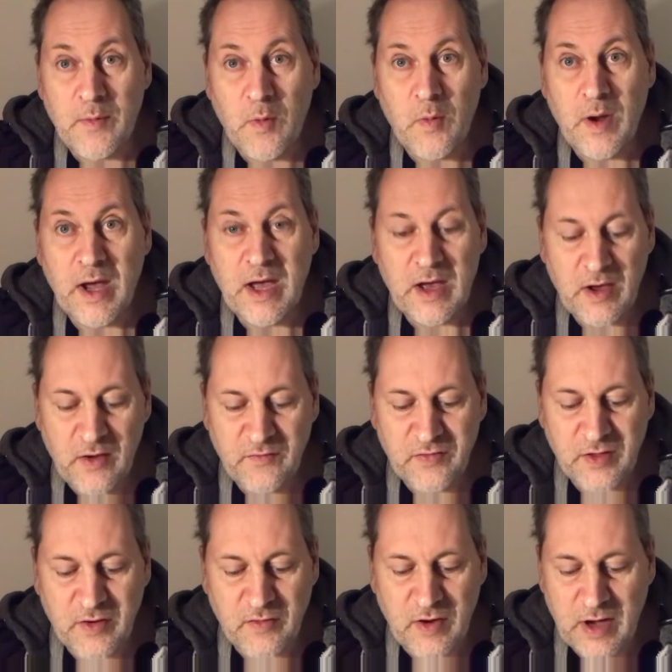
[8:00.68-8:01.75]
aware of the
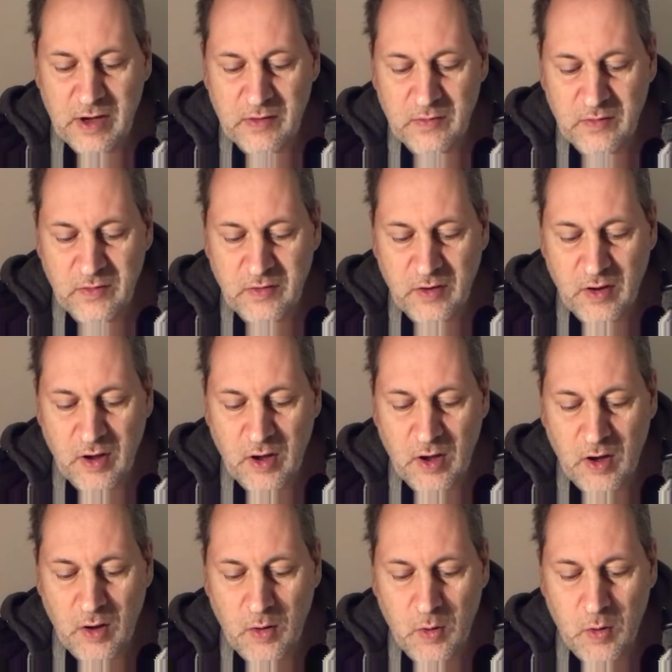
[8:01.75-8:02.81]
ground
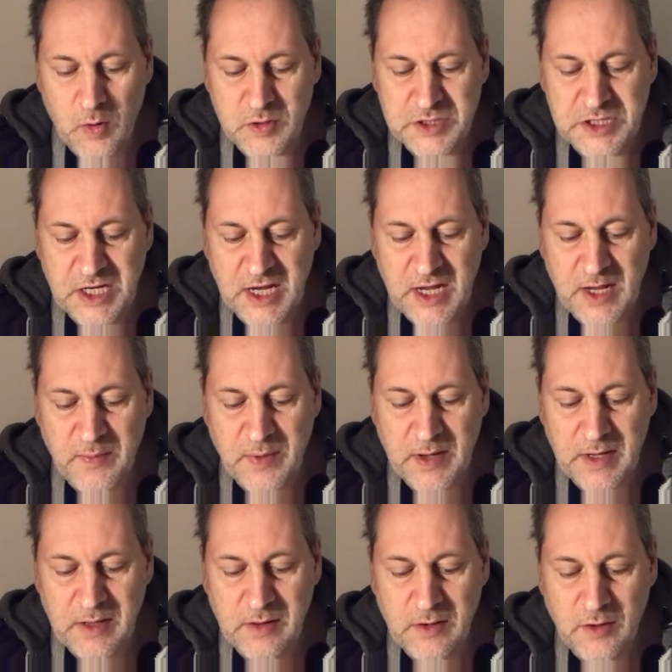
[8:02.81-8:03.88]
or chair
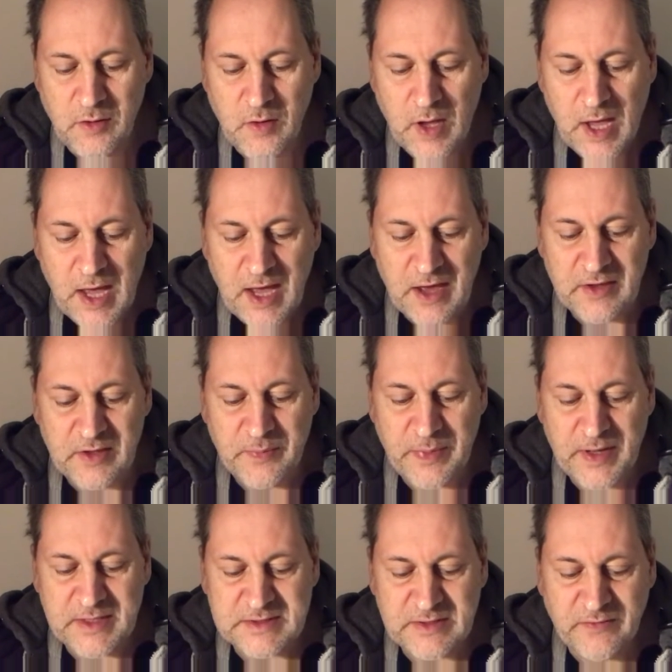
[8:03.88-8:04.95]
beneath you and the
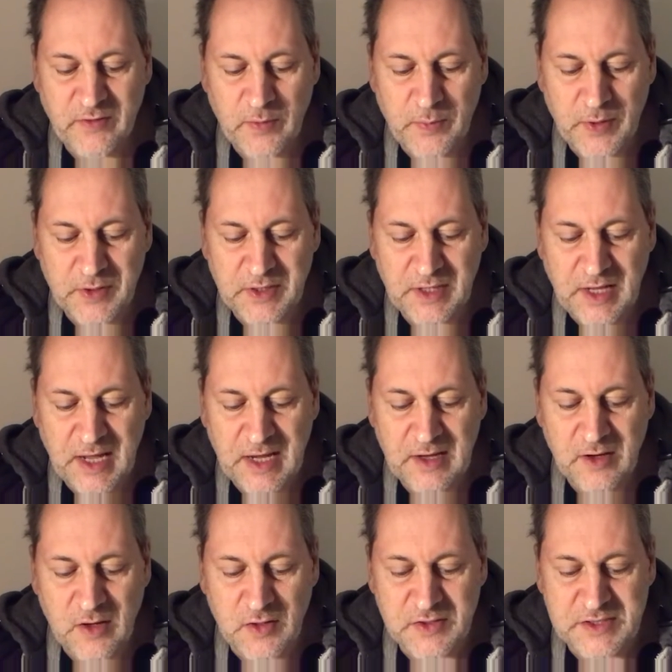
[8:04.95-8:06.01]
parts of your body in
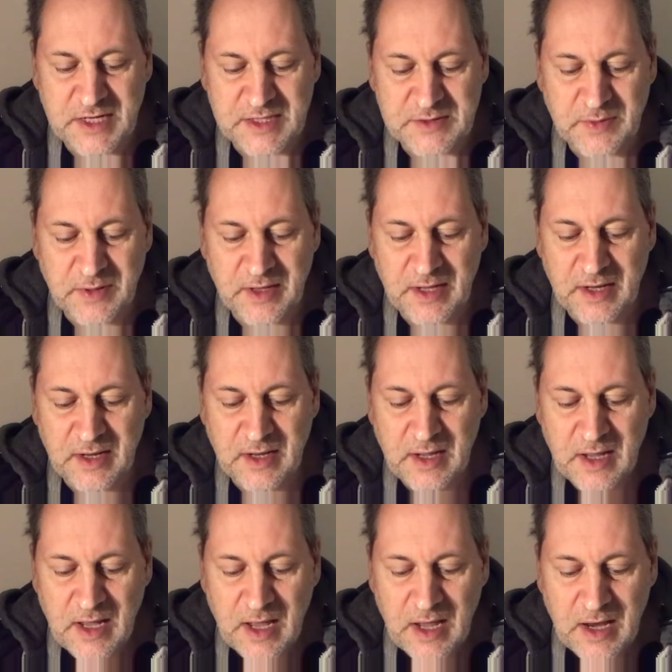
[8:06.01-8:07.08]
contact with it.
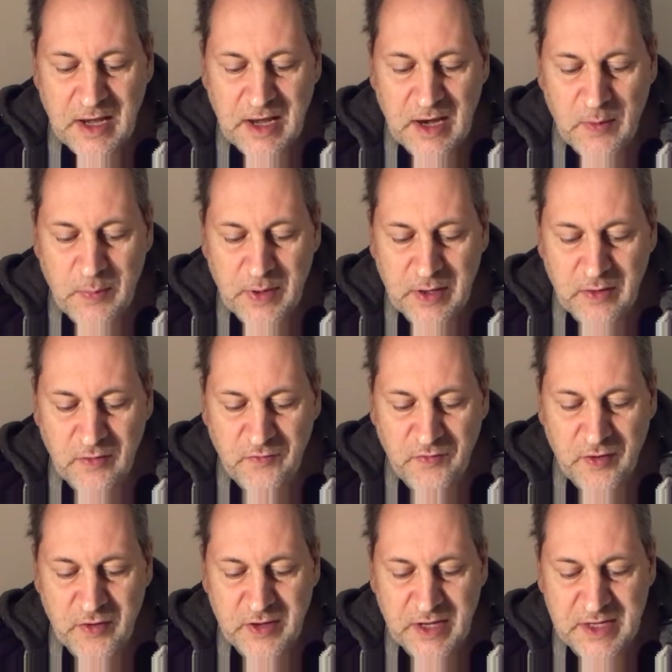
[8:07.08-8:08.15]
Now bring your
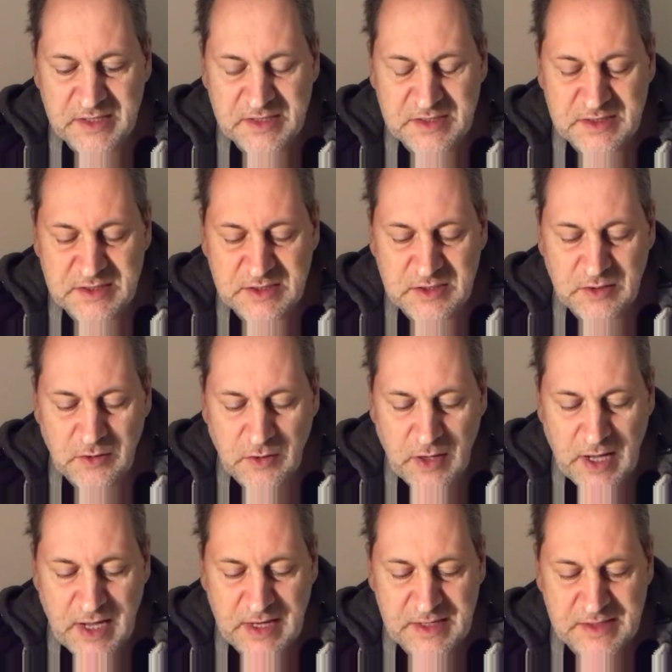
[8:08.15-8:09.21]
focus to your
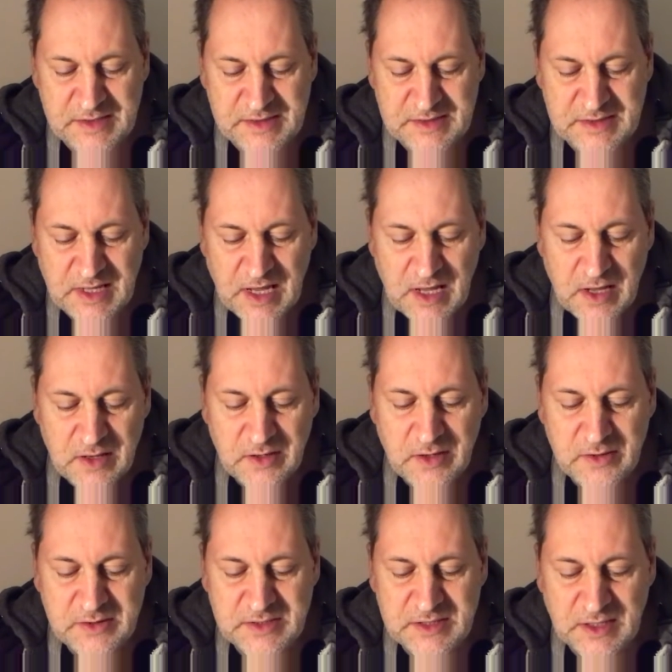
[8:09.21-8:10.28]
hands,
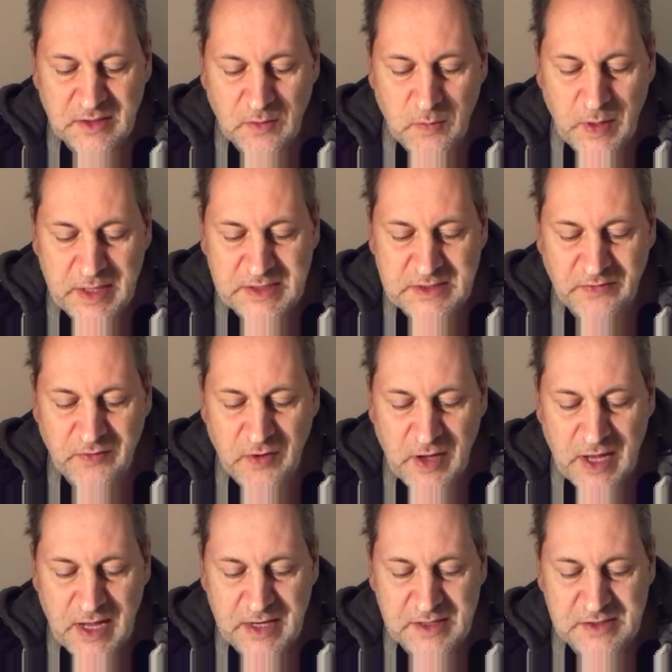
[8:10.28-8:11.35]
noticing the weight of your
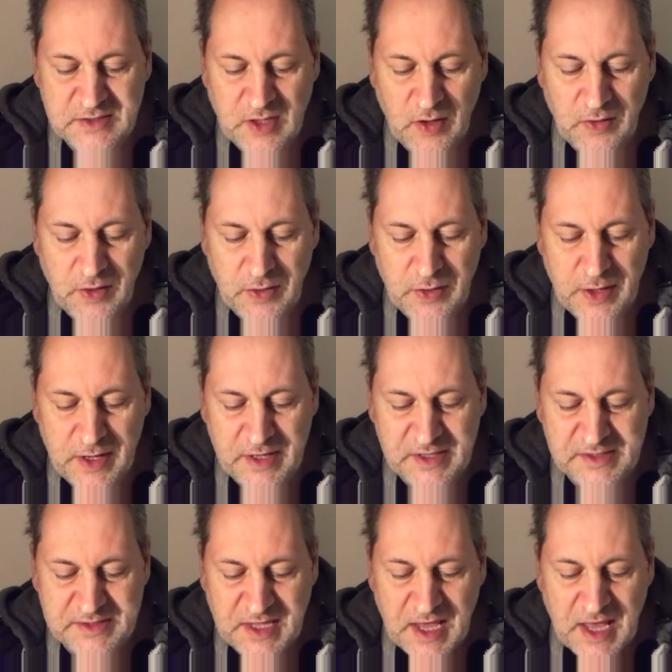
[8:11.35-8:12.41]
hands on the
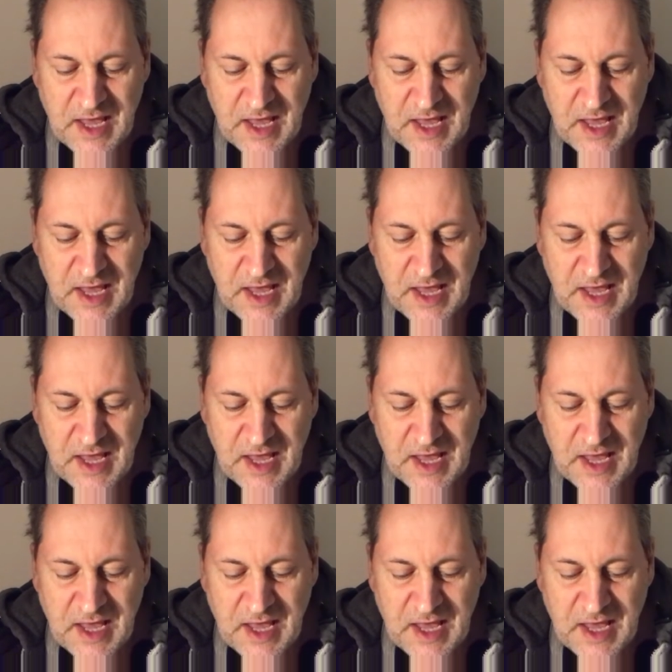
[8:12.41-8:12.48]
thighs